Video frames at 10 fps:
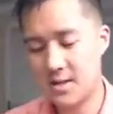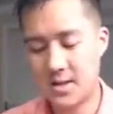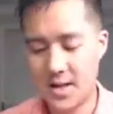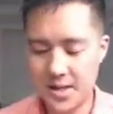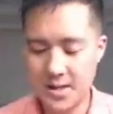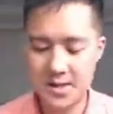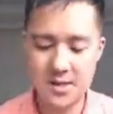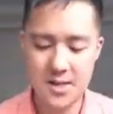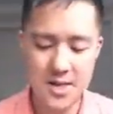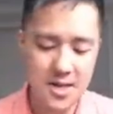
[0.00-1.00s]
That
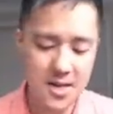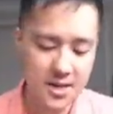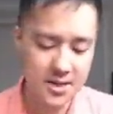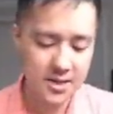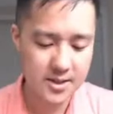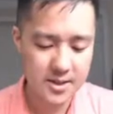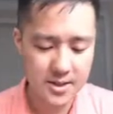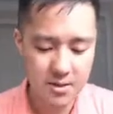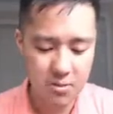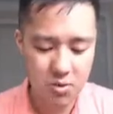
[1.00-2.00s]
is the
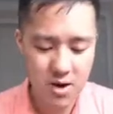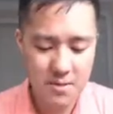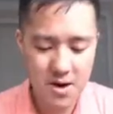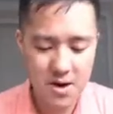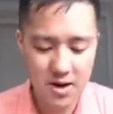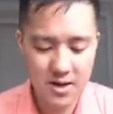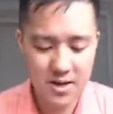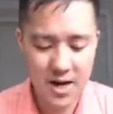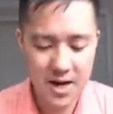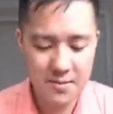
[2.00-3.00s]
primary
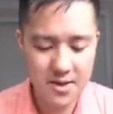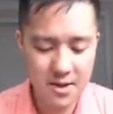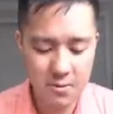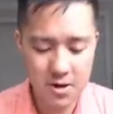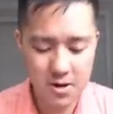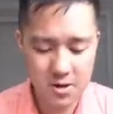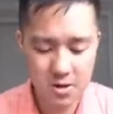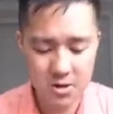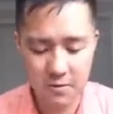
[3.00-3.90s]
uncommon that we are searching